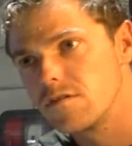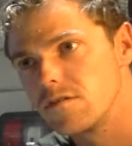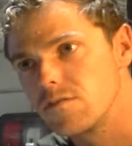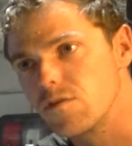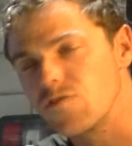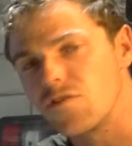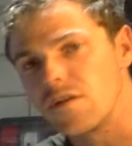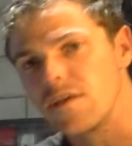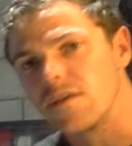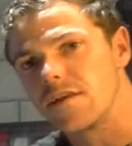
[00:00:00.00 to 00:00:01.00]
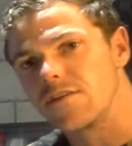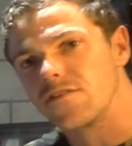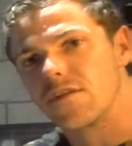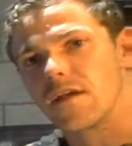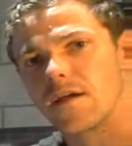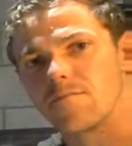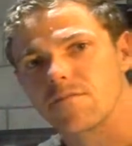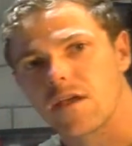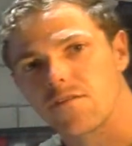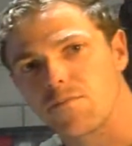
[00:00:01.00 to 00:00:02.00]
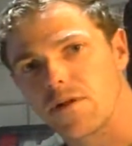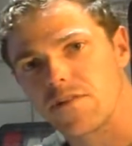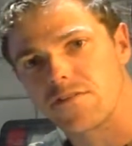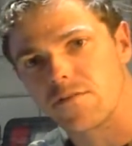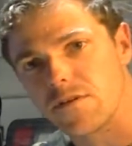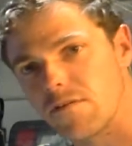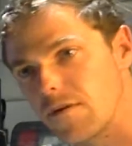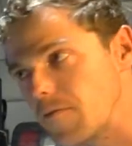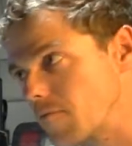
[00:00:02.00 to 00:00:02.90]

Because you need to counterbalance everything, right?